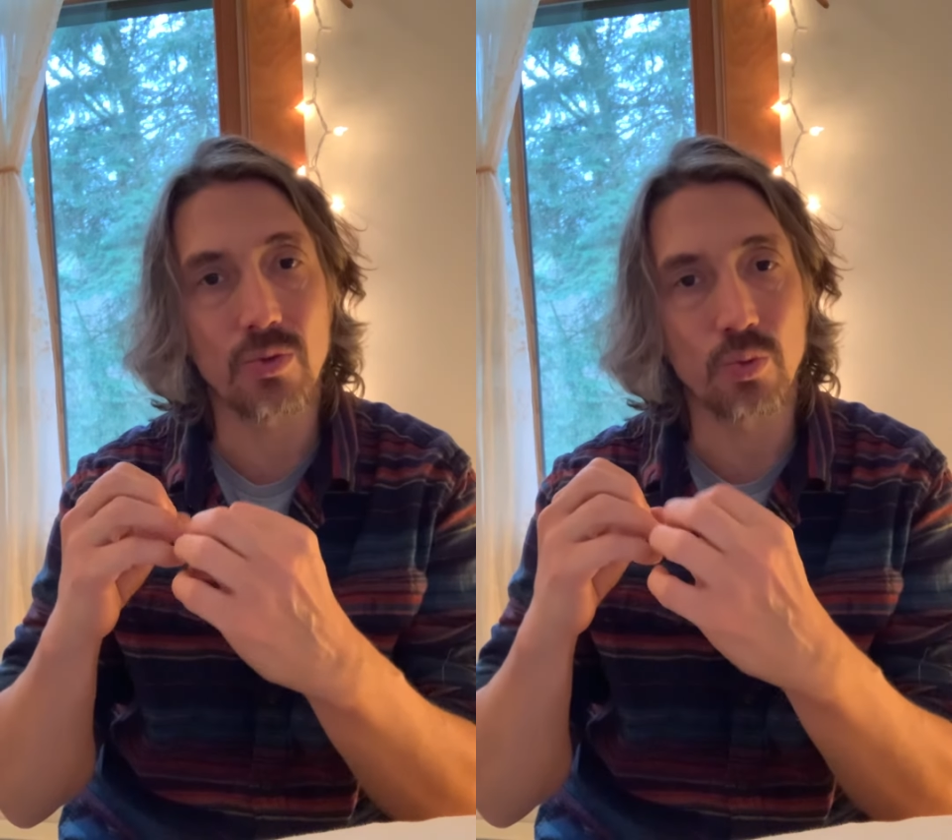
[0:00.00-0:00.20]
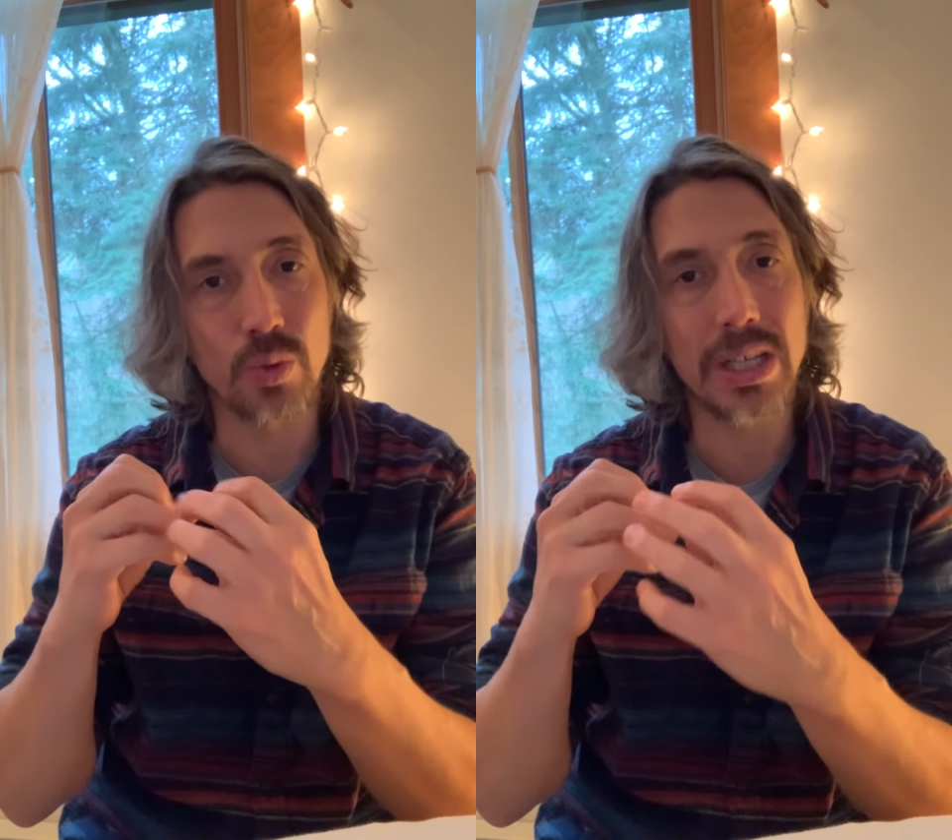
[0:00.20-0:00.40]

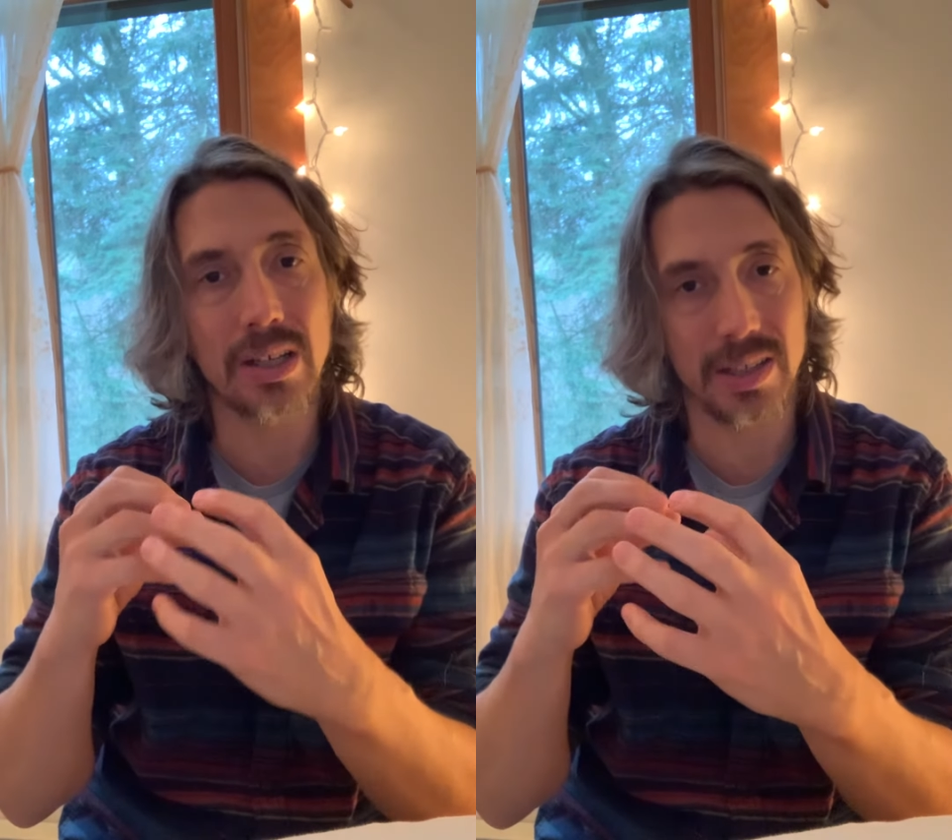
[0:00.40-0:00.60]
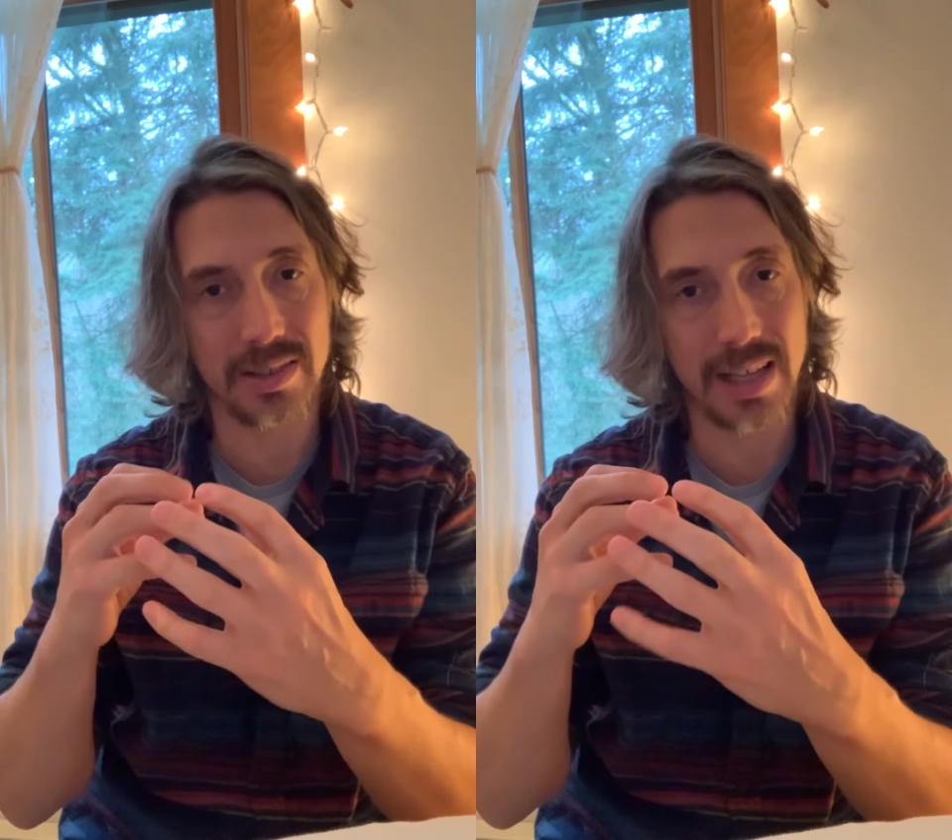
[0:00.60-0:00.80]
real
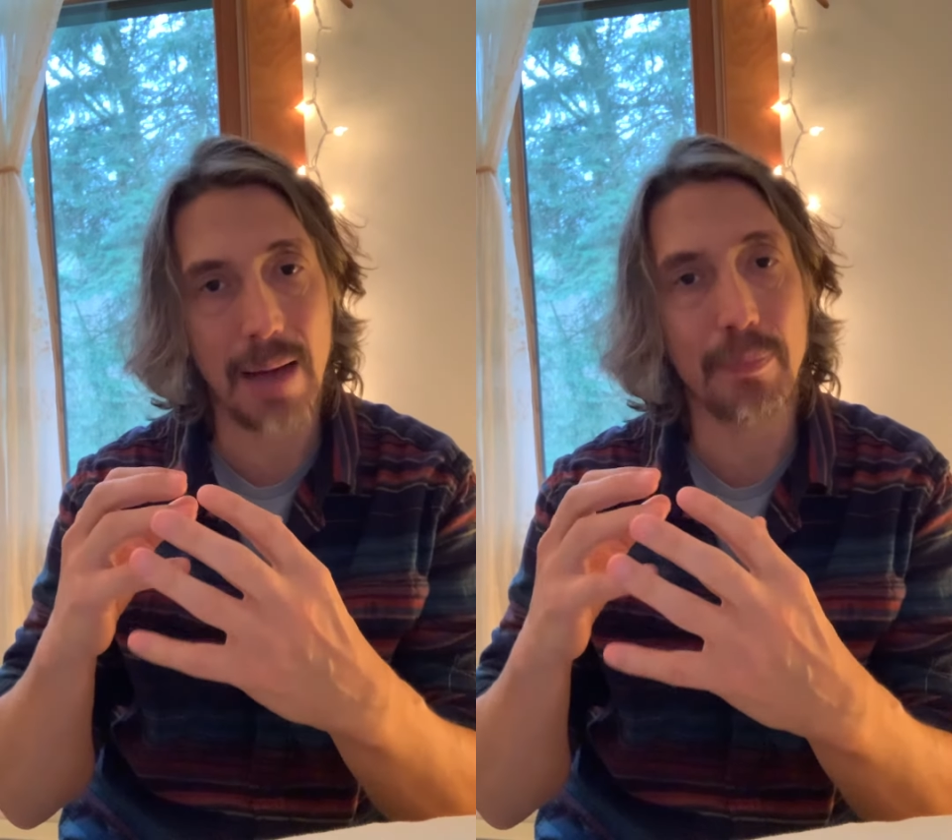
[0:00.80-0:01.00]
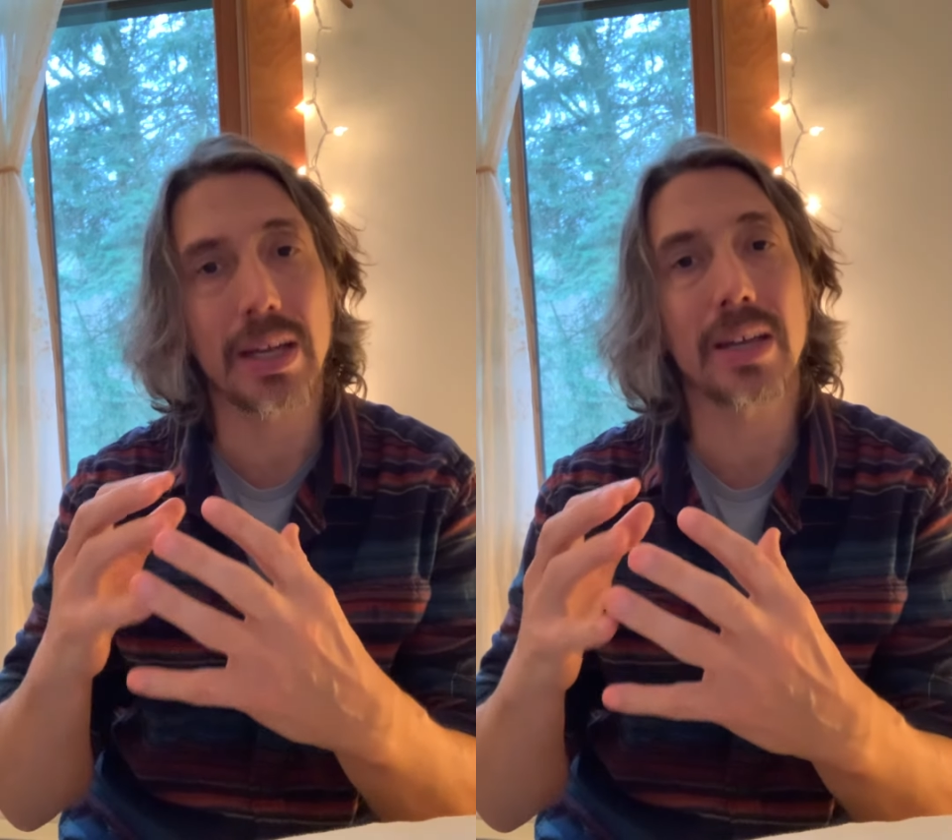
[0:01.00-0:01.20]
is
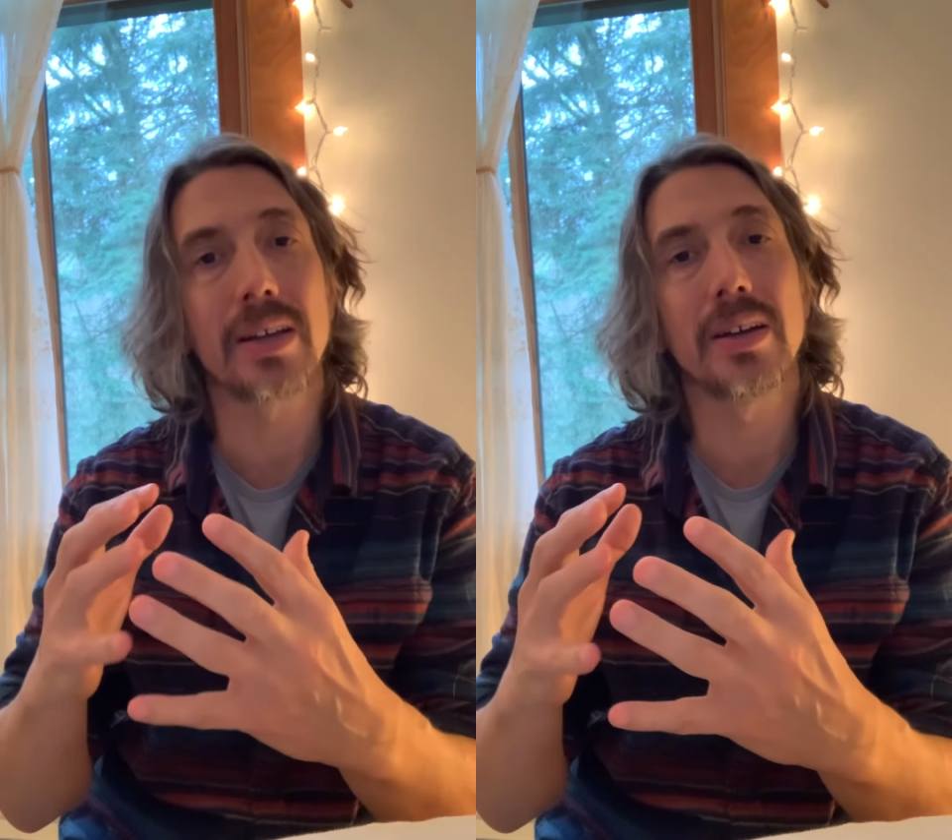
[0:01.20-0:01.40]
happening.